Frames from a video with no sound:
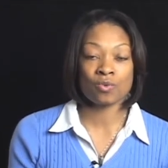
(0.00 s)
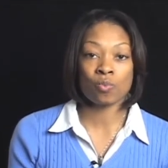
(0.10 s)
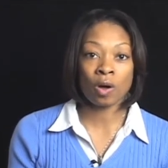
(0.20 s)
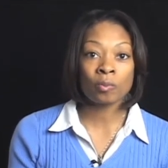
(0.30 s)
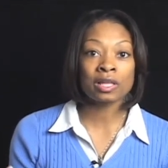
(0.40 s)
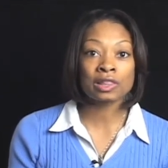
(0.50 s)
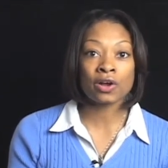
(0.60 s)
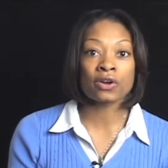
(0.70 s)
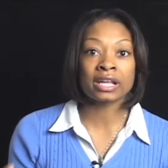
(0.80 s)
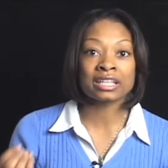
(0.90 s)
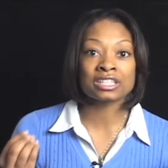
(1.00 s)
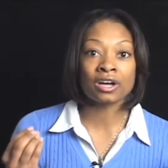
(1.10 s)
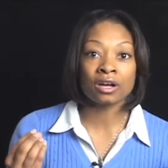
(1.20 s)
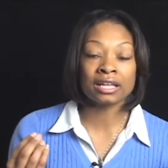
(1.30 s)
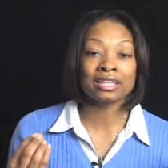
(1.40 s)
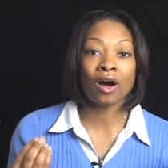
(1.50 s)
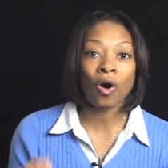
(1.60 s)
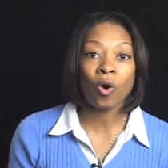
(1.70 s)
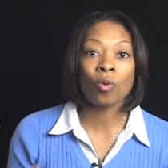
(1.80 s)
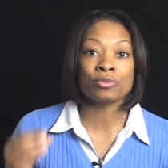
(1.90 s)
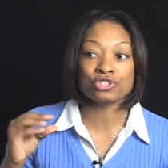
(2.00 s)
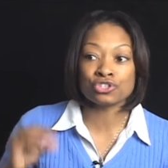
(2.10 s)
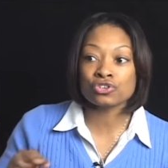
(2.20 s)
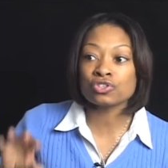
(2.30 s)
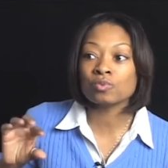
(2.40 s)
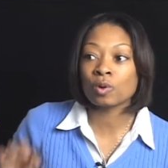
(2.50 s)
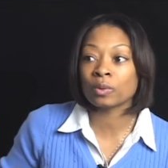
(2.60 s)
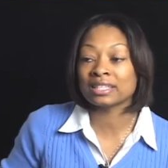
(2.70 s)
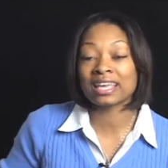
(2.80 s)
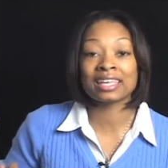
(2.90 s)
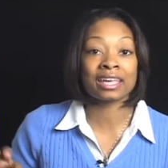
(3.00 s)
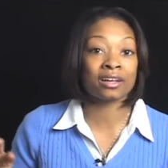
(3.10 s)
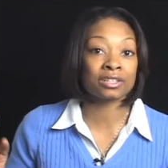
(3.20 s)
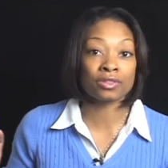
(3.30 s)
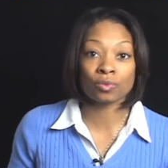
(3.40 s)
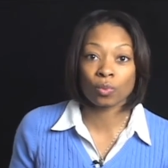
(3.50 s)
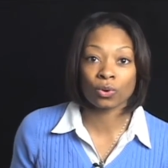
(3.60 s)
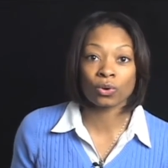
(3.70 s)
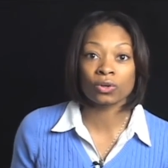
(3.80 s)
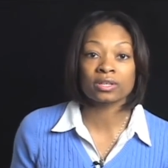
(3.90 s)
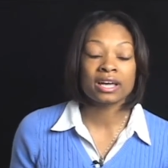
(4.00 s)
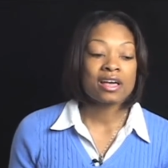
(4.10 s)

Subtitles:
What we learn in the home is usually what we take out in the world.